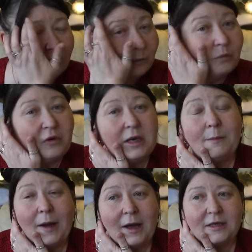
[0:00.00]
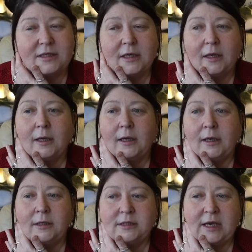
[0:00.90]
getting pretty bad,
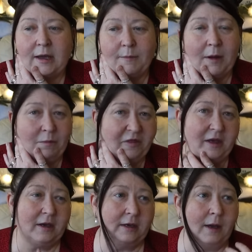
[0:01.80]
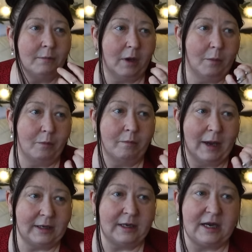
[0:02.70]
and I'm thinking I
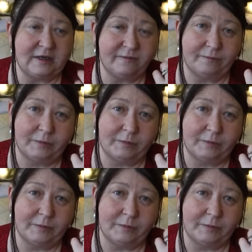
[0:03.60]
might need